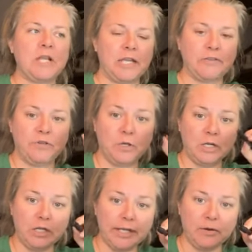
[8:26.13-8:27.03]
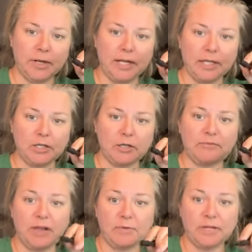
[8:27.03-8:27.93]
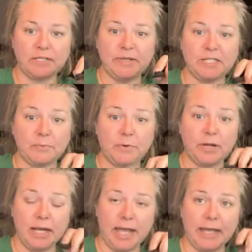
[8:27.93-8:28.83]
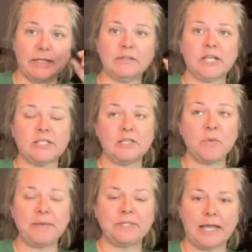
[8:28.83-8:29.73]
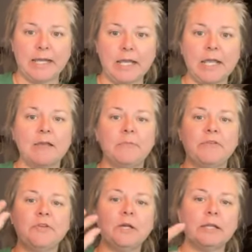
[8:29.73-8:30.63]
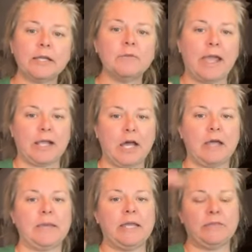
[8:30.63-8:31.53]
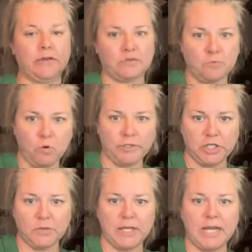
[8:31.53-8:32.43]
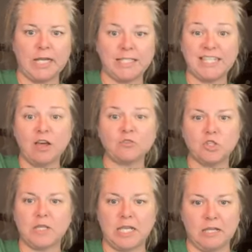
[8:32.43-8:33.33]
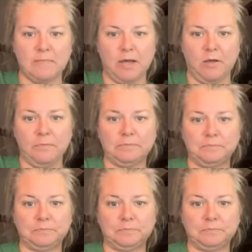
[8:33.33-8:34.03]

And if you click on it, you can find the recipes to print at. That's the website. But if you click on that comment, there's more to it, and it tells you the email.